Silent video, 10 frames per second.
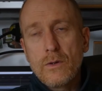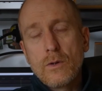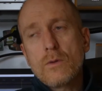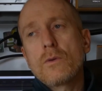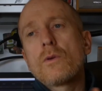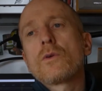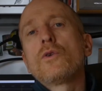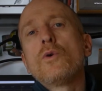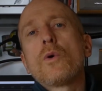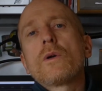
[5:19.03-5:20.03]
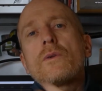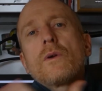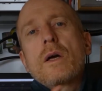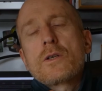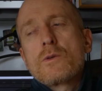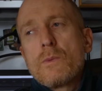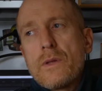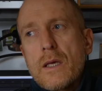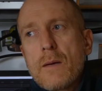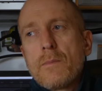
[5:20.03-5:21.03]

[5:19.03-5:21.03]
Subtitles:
not your interaction with the amp,